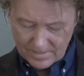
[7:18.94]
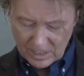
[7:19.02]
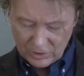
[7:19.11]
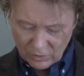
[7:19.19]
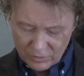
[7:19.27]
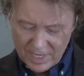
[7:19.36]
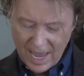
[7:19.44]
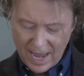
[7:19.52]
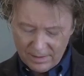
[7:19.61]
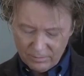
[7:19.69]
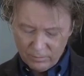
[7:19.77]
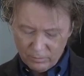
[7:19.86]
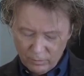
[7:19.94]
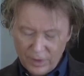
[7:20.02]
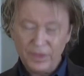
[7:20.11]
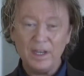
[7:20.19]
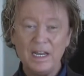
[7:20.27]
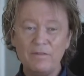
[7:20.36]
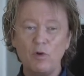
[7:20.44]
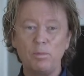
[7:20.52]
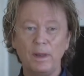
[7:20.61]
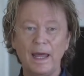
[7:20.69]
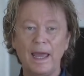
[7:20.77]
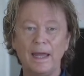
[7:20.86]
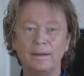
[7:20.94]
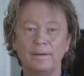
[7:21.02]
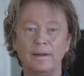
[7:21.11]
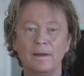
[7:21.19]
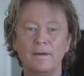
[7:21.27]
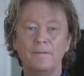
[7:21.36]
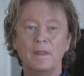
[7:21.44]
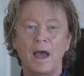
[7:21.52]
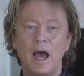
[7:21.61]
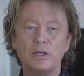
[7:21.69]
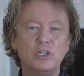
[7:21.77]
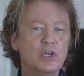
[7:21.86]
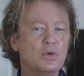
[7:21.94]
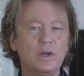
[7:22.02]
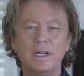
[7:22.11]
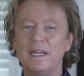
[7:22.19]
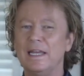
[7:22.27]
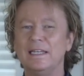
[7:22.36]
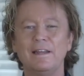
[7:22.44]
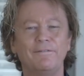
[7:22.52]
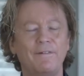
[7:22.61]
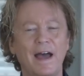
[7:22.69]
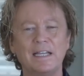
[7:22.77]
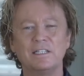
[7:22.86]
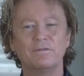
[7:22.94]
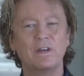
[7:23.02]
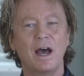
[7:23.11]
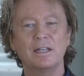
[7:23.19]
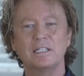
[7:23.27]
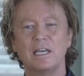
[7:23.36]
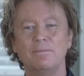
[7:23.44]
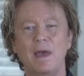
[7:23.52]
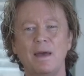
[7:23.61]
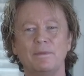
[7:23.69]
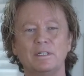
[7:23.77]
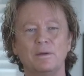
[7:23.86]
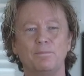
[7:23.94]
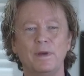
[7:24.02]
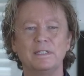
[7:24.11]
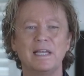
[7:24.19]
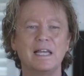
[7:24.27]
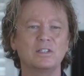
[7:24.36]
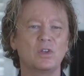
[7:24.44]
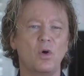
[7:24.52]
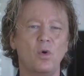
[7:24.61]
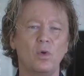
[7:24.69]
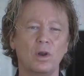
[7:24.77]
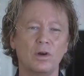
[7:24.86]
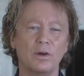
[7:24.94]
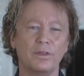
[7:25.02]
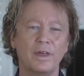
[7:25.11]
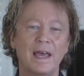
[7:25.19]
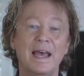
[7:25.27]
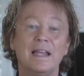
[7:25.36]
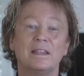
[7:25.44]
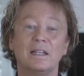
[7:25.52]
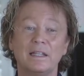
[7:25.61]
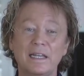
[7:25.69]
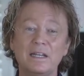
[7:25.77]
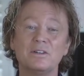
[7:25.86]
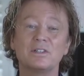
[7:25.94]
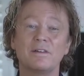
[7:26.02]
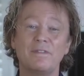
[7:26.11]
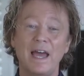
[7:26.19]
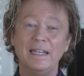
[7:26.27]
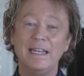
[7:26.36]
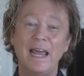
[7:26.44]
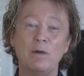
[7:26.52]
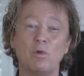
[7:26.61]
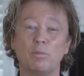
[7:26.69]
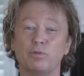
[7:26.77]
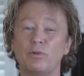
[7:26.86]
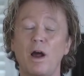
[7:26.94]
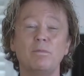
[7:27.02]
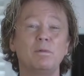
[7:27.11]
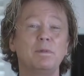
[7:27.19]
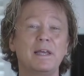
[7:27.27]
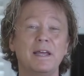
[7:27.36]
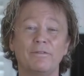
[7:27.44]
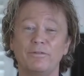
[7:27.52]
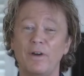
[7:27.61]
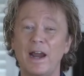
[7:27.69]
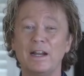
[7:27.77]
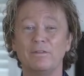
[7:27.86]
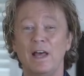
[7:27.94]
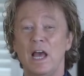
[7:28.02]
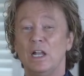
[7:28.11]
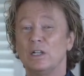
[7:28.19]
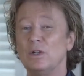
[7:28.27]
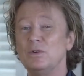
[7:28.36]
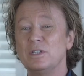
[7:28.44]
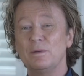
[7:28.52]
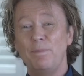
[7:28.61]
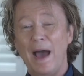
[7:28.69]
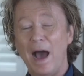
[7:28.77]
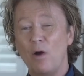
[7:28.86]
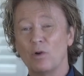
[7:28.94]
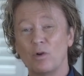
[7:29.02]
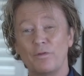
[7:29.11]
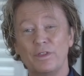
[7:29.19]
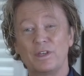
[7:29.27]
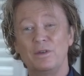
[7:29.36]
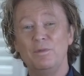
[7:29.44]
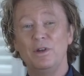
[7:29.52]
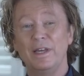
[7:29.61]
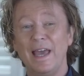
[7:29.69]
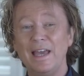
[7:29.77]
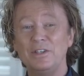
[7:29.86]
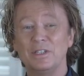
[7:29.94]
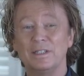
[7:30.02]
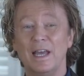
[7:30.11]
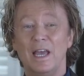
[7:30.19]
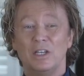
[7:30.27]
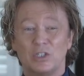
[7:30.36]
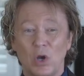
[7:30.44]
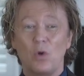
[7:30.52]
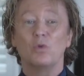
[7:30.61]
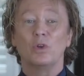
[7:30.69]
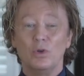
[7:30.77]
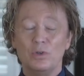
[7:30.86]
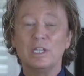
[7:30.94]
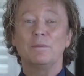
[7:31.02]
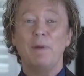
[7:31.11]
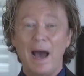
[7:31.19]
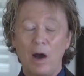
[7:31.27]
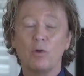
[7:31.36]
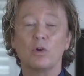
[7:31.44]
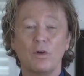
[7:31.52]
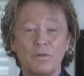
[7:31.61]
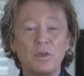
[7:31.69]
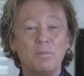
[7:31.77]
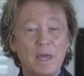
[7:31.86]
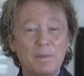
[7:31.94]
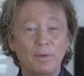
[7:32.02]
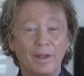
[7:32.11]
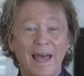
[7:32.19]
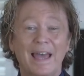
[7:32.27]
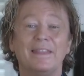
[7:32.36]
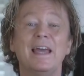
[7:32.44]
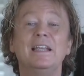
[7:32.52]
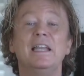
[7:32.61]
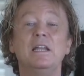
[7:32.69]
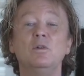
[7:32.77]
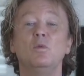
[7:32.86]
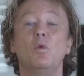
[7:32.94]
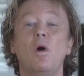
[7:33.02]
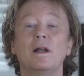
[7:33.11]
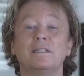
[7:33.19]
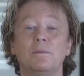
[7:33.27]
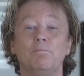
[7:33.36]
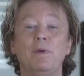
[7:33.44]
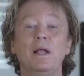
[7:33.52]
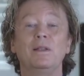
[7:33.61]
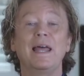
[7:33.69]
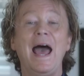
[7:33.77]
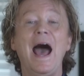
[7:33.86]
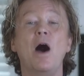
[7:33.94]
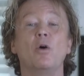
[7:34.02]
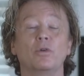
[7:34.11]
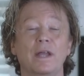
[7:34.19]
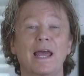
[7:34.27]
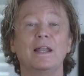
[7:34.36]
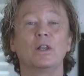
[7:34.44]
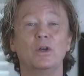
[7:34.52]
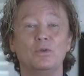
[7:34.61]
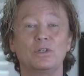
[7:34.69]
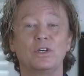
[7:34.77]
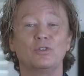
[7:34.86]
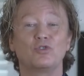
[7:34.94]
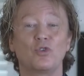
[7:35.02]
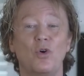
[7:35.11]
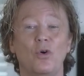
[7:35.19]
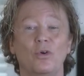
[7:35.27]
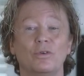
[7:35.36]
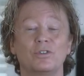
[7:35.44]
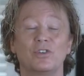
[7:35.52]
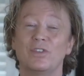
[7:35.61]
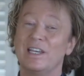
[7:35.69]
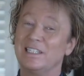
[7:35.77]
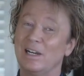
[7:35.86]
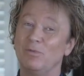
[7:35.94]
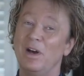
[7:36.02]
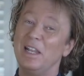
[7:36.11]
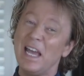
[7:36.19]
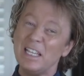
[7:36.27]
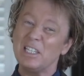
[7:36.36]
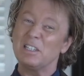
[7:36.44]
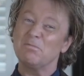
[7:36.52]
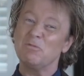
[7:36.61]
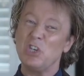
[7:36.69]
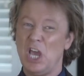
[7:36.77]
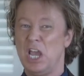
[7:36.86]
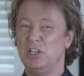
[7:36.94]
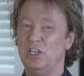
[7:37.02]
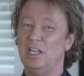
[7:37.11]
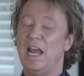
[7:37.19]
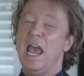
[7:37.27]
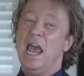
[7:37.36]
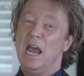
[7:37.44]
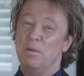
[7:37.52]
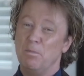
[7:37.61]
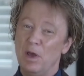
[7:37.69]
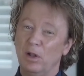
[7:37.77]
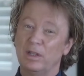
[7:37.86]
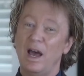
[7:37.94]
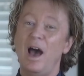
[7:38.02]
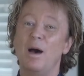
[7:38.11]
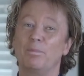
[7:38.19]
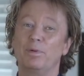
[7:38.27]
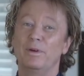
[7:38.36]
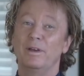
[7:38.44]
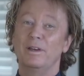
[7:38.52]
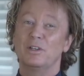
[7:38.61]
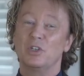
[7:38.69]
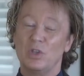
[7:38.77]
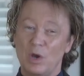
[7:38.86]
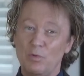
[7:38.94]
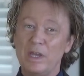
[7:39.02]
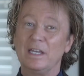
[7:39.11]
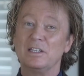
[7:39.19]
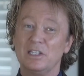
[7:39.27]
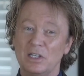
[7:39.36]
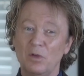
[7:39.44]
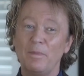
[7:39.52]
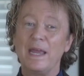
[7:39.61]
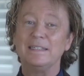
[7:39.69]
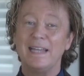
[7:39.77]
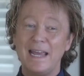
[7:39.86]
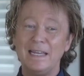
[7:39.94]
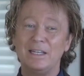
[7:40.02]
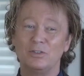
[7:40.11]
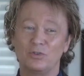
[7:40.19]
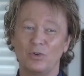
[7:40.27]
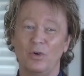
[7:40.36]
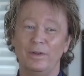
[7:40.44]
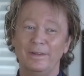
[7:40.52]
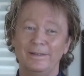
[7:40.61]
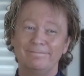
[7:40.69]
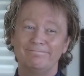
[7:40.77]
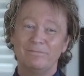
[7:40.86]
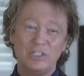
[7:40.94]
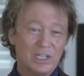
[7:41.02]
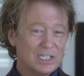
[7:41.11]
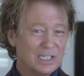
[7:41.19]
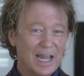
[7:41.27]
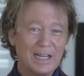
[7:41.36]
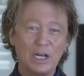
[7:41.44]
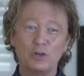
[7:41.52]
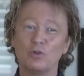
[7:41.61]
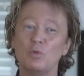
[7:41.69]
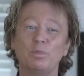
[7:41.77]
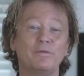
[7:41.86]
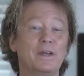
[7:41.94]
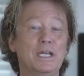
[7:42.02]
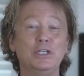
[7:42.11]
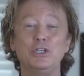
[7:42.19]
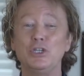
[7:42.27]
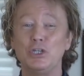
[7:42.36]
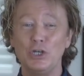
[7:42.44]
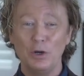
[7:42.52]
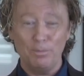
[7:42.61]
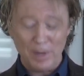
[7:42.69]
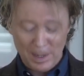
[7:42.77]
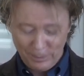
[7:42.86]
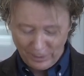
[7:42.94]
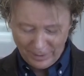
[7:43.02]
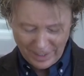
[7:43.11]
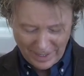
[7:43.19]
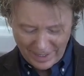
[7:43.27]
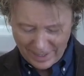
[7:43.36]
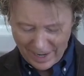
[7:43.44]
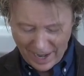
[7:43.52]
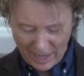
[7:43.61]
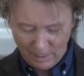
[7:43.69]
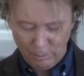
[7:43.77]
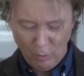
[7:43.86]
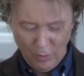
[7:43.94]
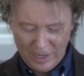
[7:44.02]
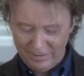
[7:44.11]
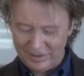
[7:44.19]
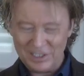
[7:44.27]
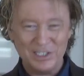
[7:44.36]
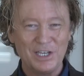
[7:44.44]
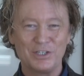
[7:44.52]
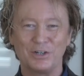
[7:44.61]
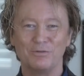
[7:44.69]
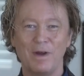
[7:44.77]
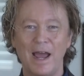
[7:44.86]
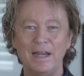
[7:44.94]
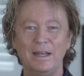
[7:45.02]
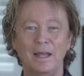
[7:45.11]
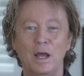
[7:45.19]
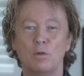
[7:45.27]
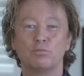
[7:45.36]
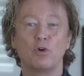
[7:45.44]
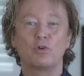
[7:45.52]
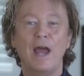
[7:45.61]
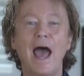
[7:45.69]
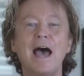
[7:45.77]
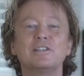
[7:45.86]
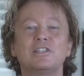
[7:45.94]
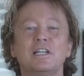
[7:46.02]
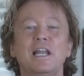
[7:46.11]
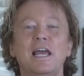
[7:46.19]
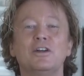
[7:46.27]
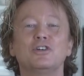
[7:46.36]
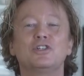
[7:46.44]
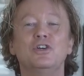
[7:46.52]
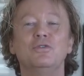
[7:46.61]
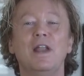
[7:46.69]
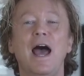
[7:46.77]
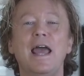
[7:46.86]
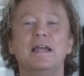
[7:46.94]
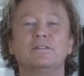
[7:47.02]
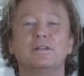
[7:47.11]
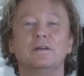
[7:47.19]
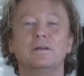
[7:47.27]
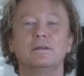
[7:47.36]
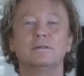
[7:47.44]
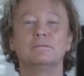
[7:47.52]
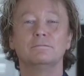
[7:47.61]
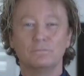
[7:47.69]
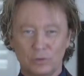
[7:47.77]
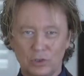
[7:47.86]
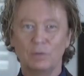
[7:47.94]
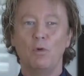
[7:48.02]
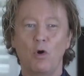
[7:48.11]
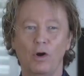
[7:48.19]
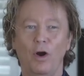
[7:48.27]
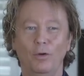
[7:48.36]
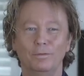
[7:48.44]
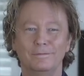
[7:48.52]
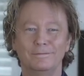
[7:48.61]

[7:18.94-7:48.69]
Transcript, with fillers: So, yet, with an evil plan, a unity in defiance of God's commandment to possess the whole earth. The leaders of that day were probably afraid of losing power over the communication, so losing power over the people. They didn't want to build out and lose control. So they said, well, let's change it and build up so that we can still maintain control. Just like a group of insecure people at a point of decision, right? Procrastinators unite tomorrow.